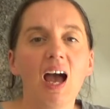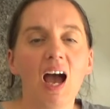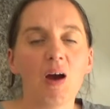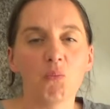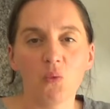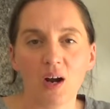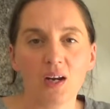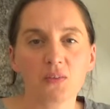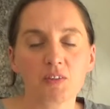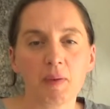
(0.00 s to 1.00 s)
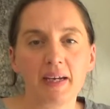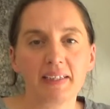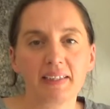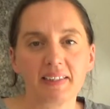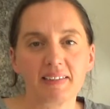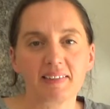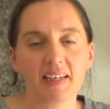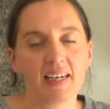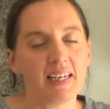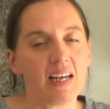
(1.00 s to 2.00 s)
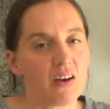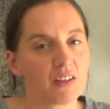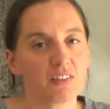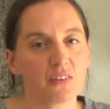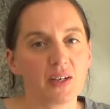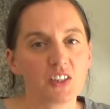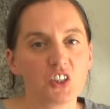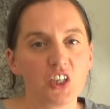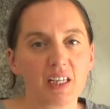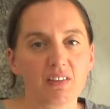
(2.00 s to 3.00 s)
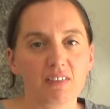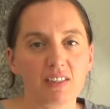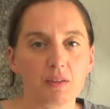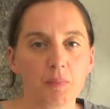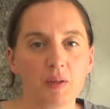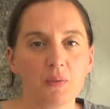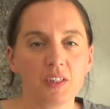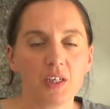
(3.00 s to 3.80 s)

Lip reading: and while I was making this tea I thought I'd share the recipe with